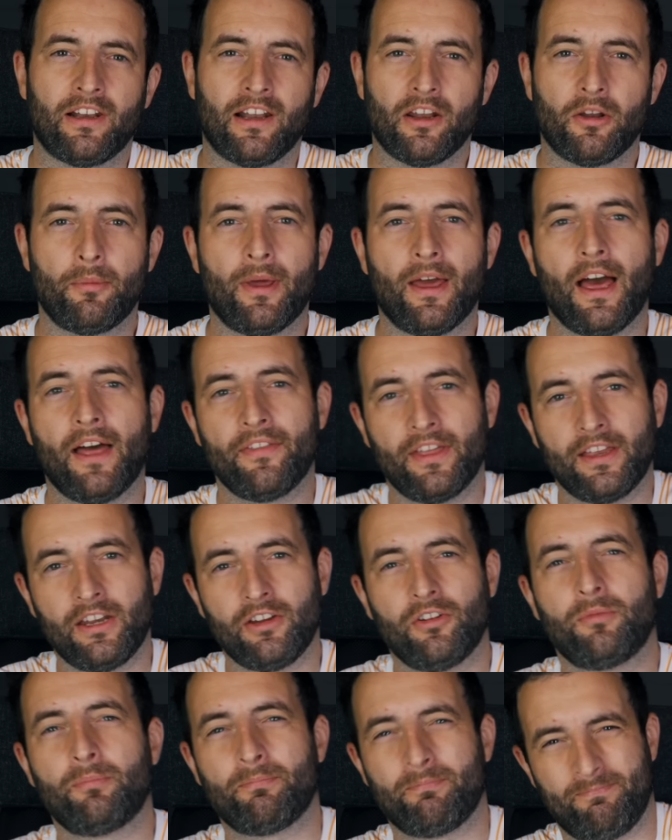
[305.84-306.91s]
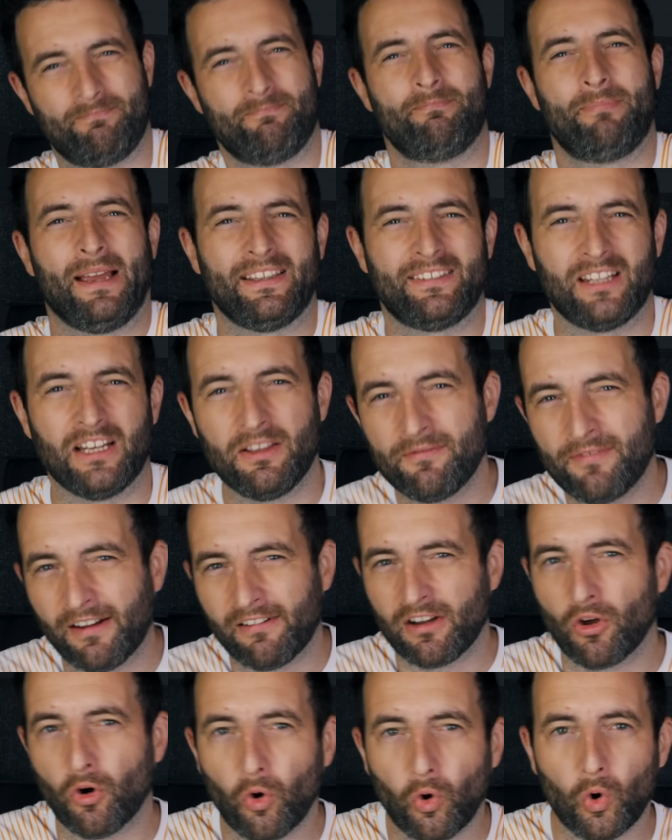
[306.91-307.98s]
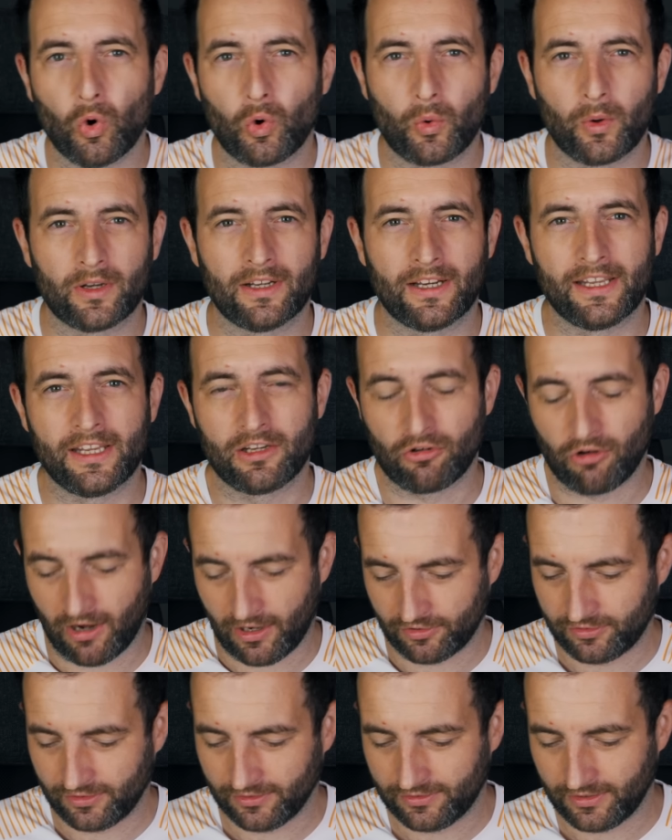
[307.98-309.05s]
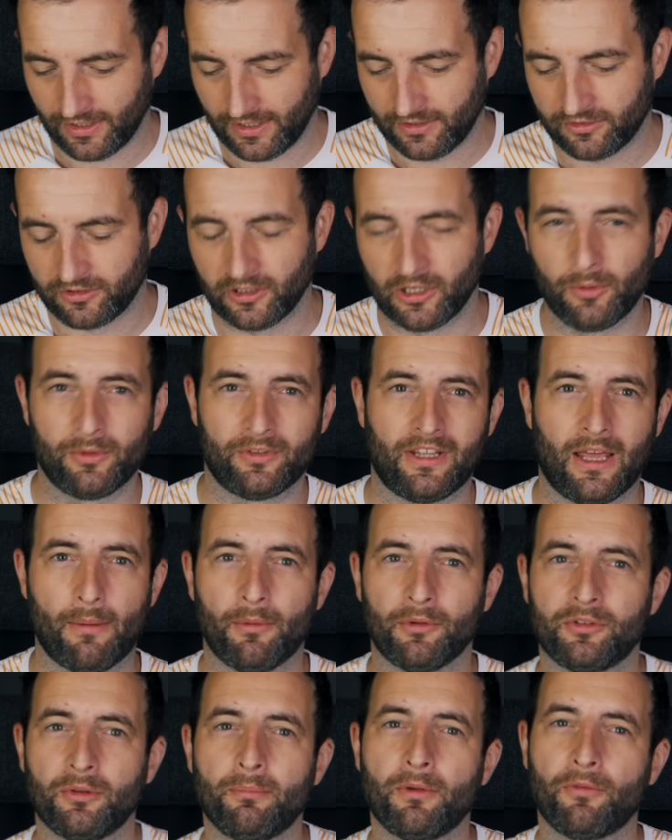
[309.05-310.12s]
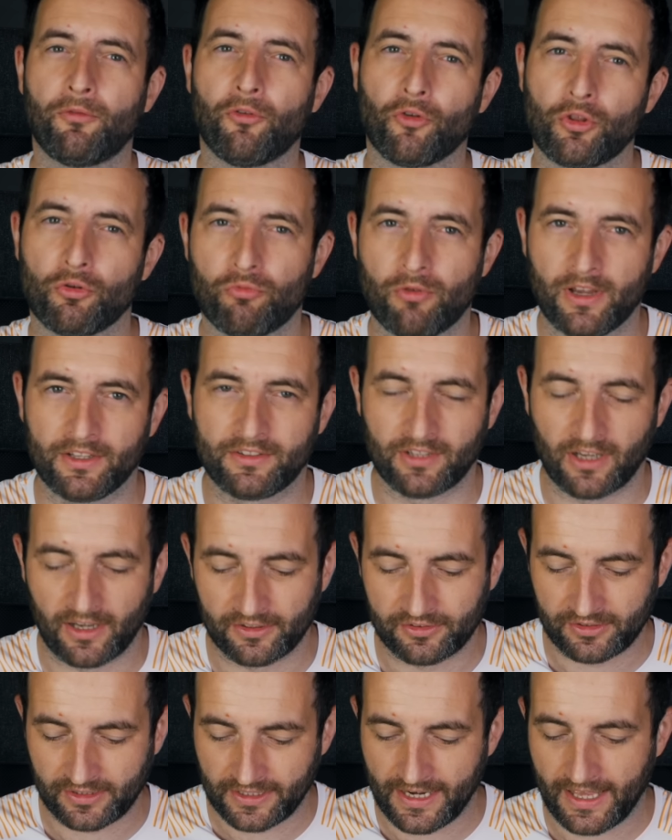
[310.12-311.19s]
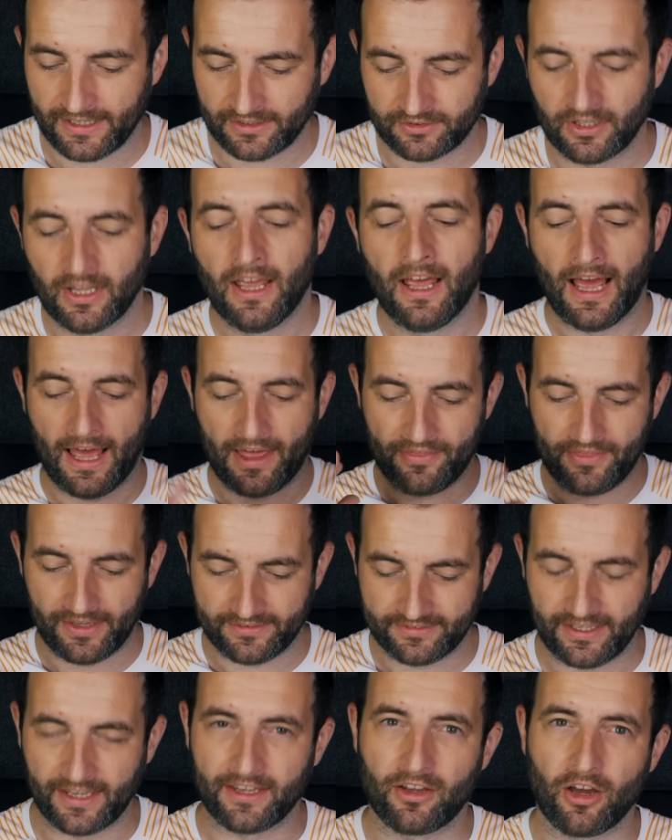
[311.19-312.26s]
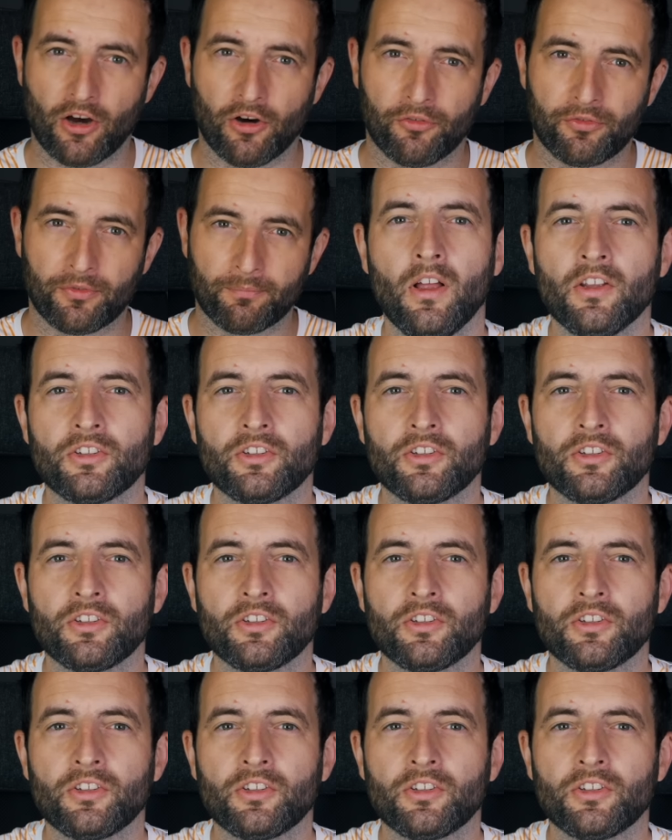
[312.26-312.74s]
little bit, and then he just basically very awkwardly crashes into Lewis Hamilton before the rear tyres connect and they take off.